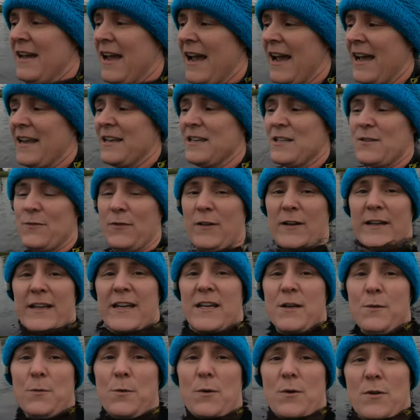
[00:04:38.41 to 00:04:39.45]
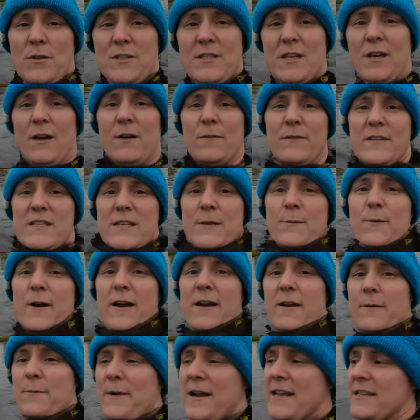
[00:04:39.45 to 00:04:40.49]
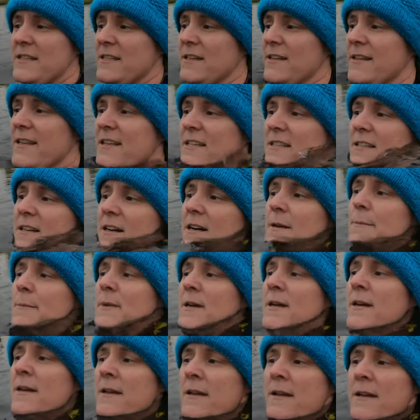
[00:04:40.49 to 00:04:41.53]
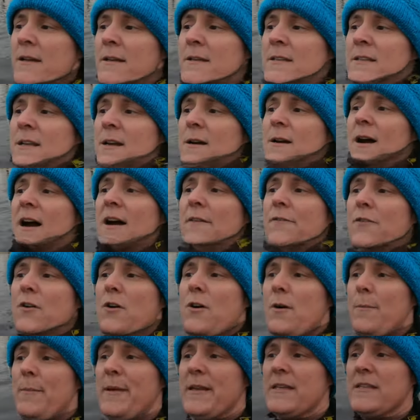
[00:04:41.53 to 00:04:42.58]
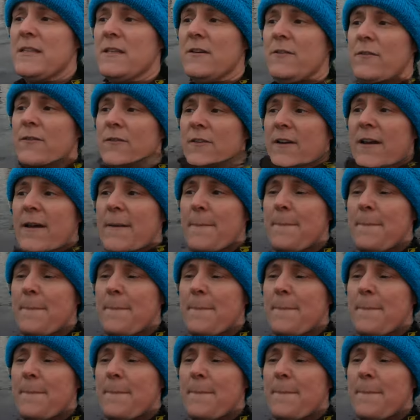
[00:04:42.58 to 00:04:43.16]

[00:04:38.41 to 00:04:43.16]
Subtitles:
Hands fully in the water, obviously wearing a wetsuit this time. So have got a bit of